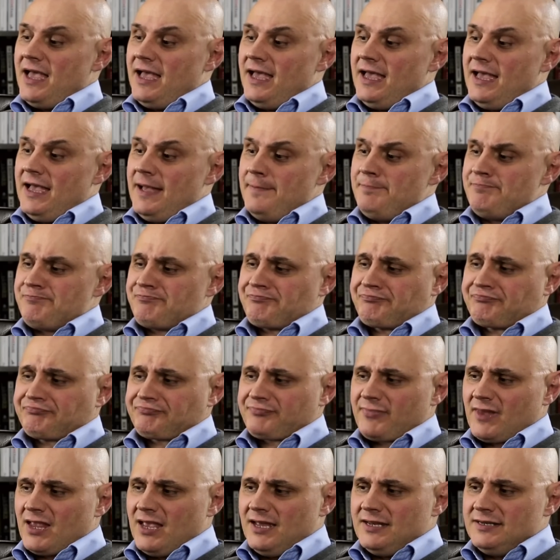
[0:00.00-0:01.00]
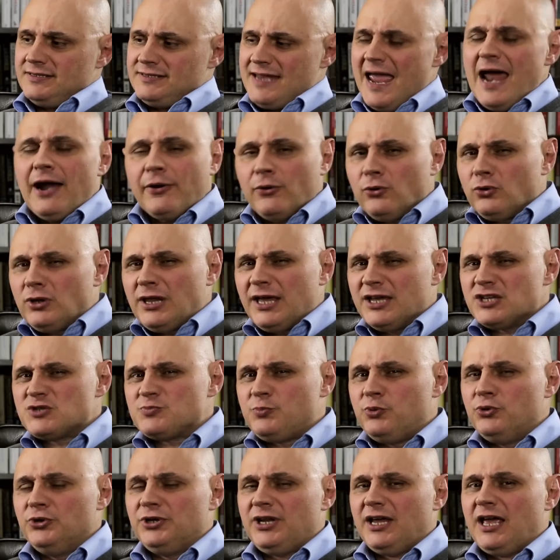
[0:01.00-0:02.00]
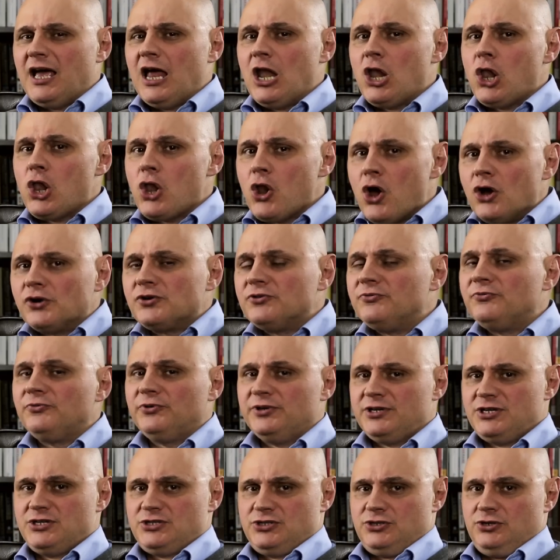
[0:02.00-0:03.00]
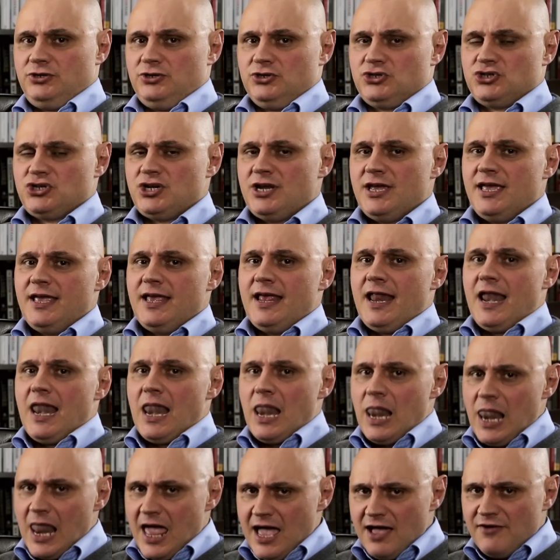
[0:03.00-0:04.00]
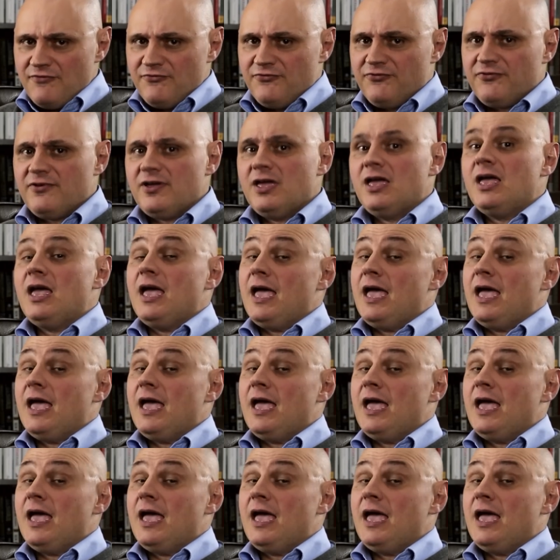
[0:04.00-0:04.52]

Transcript: Daryl has put a lot of research, love,